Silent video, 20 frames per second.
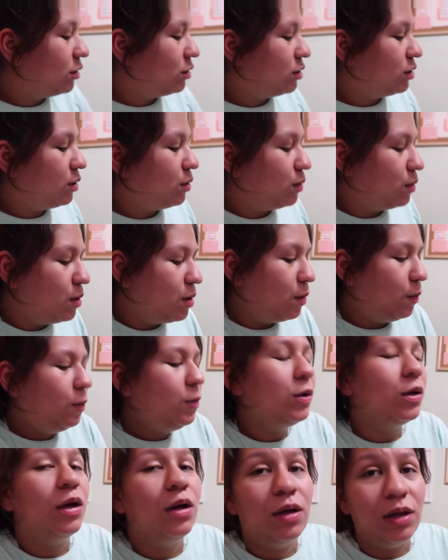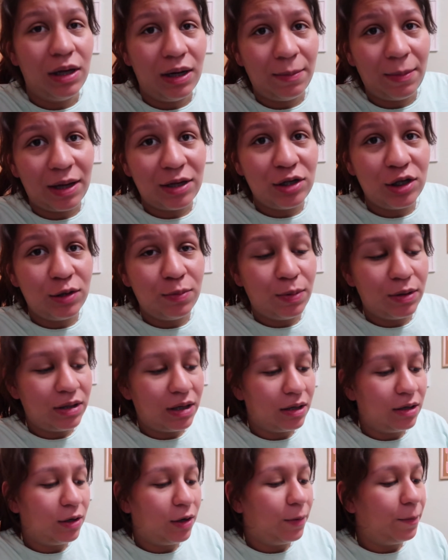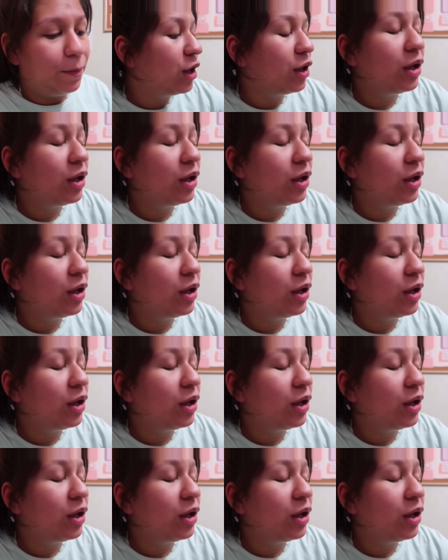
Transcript: So you need a mattress protector,